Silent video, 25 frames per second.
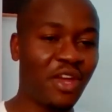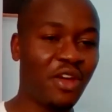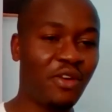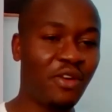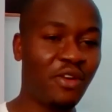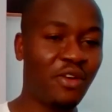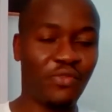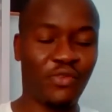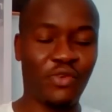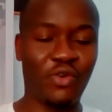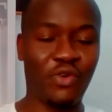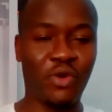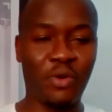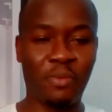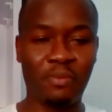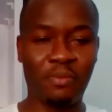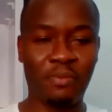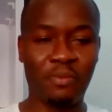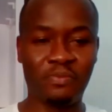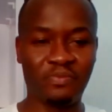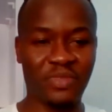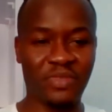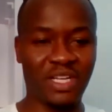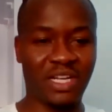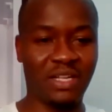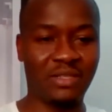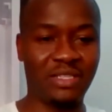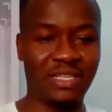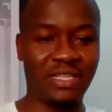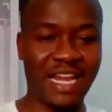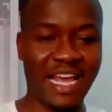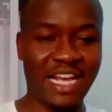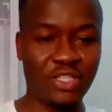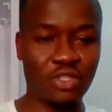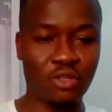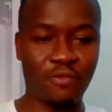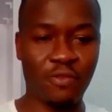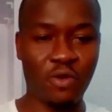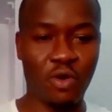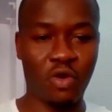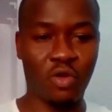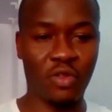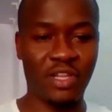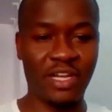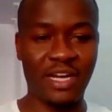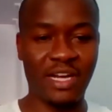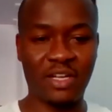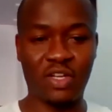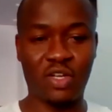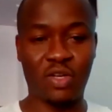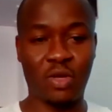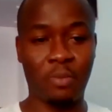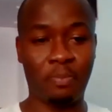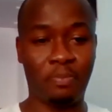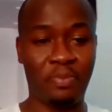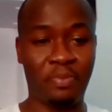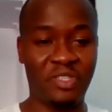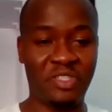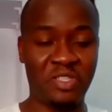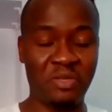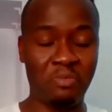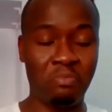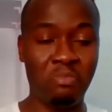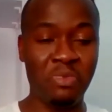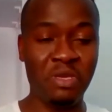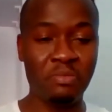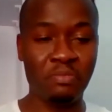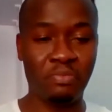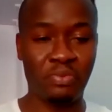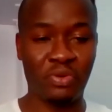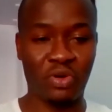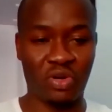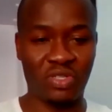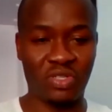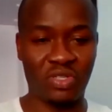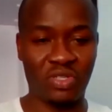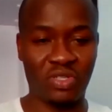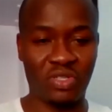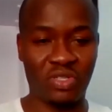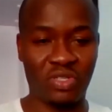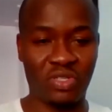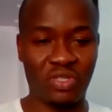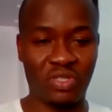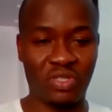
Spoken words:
from the likes of other competing meme products,